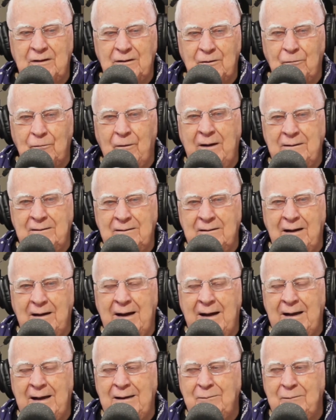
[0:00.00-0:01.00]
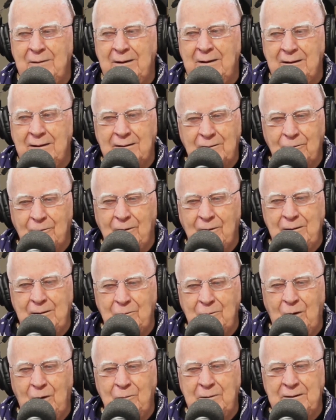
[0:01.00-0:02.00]
right time and at the right
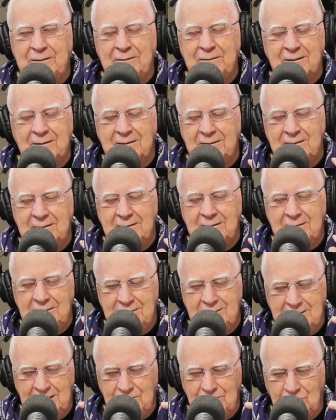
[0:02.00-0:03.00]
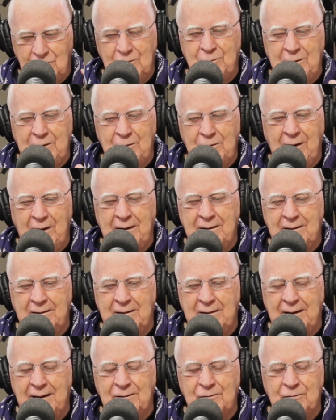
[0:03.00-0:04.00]
moment, and they should be
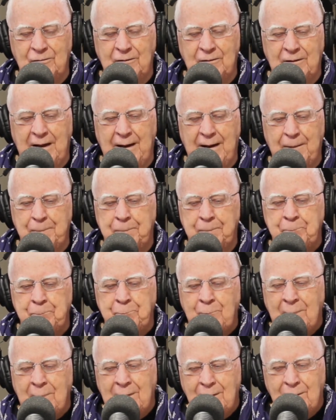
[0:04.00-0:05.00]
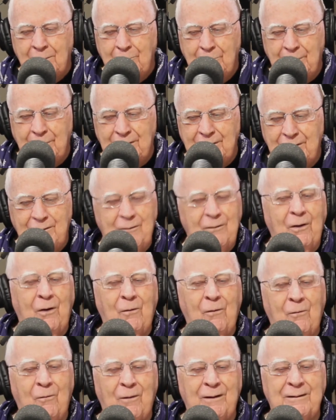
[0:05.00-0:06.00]
recognized for that. But no
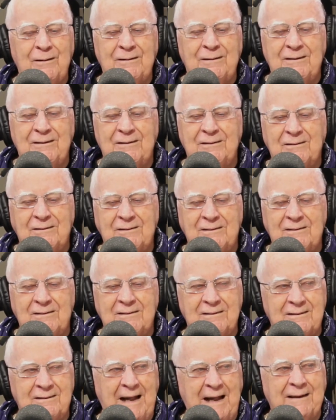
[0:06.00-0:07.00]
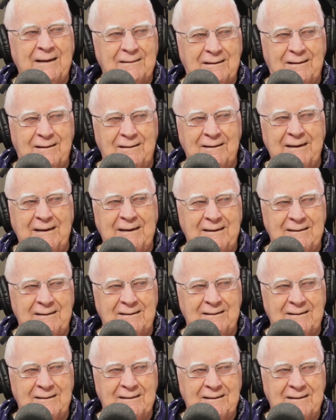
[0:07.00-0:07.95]
one is that clean.